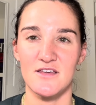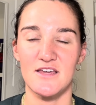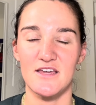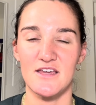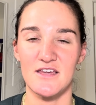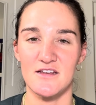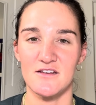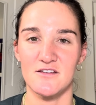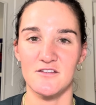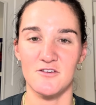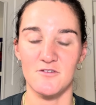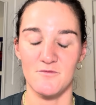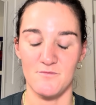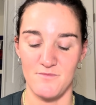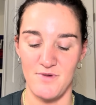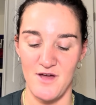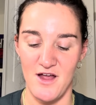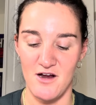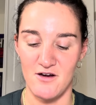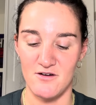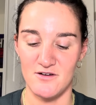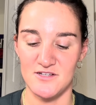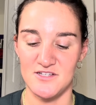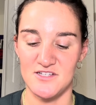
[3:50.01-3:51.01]
in
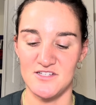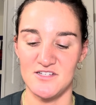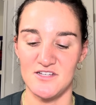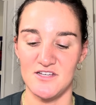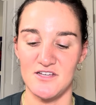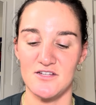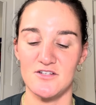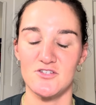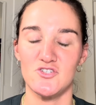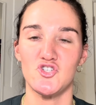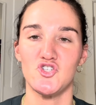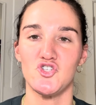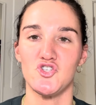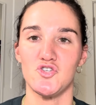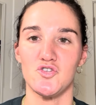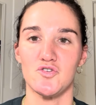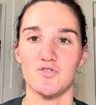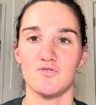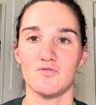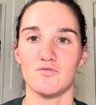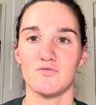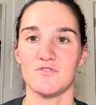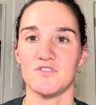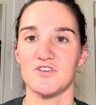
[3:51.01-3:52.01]
comparison
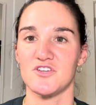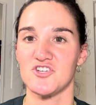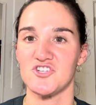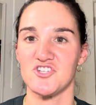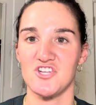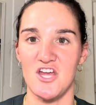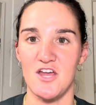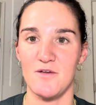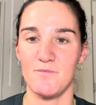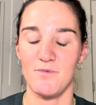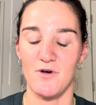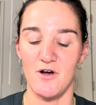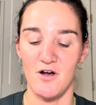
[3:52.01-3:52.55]
to the shape